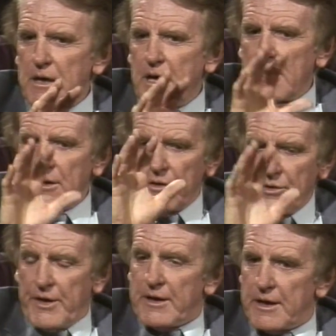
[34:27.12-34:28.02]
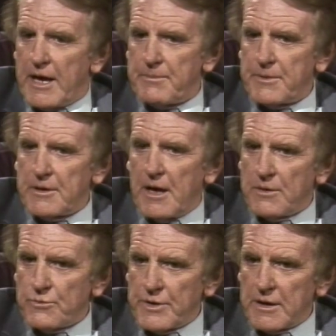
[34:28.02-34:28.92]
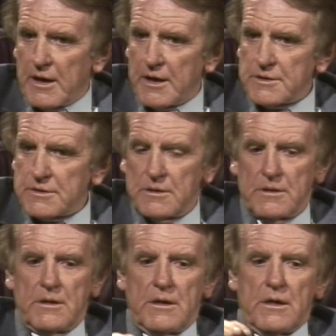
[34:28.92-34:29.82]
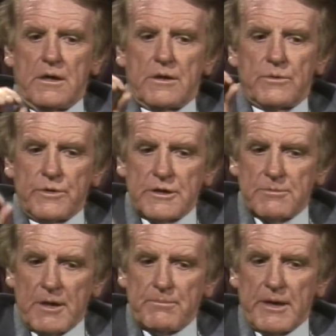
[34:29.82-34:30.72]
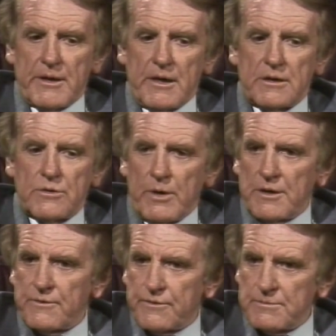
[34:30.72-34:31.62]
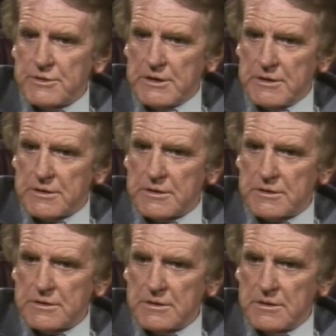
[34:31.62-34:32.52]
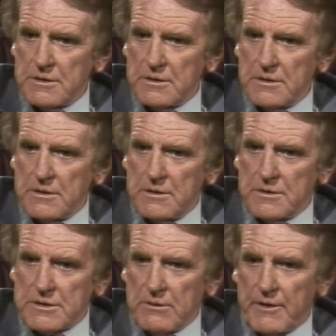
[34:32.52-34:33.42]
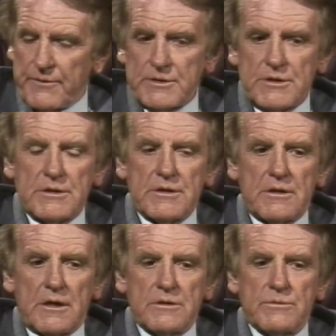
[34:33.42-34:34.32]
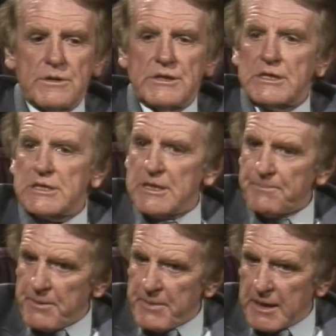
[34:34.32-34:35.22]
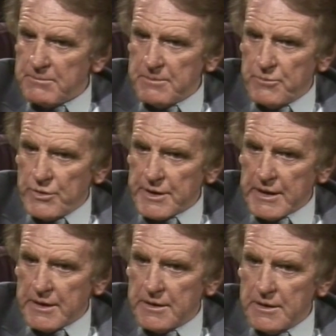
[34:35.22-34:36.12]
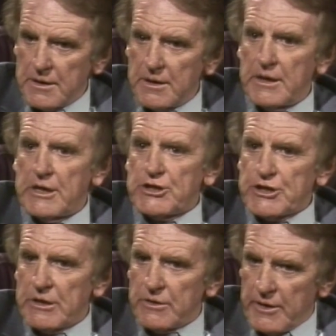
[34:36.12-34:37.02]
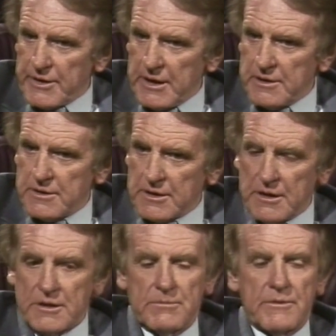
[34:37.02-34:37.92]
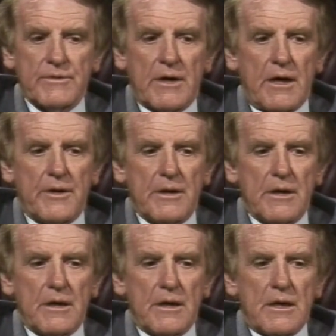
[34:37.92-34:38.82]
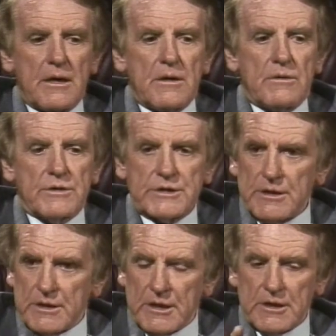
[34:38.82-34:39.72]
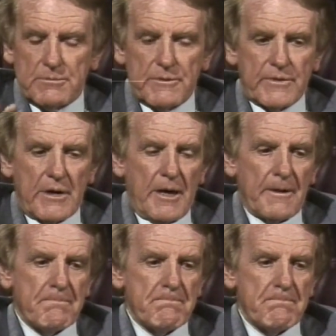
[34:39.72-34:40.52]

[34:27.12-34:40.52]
And then it happened. I realized the words my mother had quoted from Jesus. So often she'd said those words, "Except the man be born again, he shall not enter the kingdom of God or see the kingdom of God."